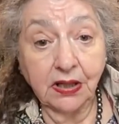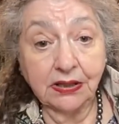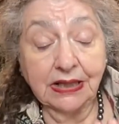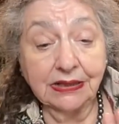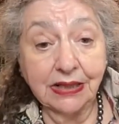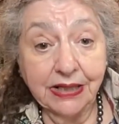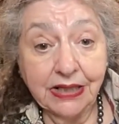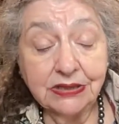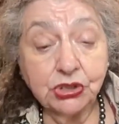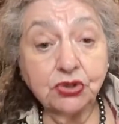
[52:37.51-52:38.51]
that
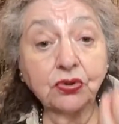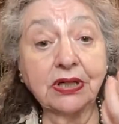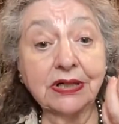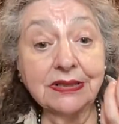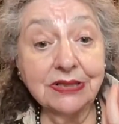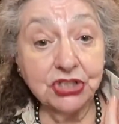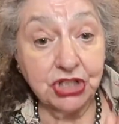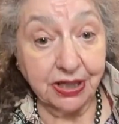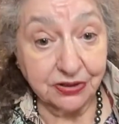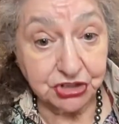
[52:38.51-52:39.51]
leads to
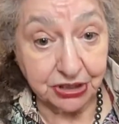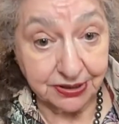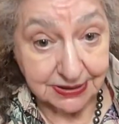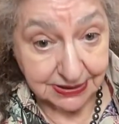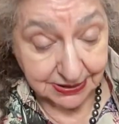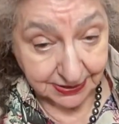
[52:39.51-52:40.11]
conjectures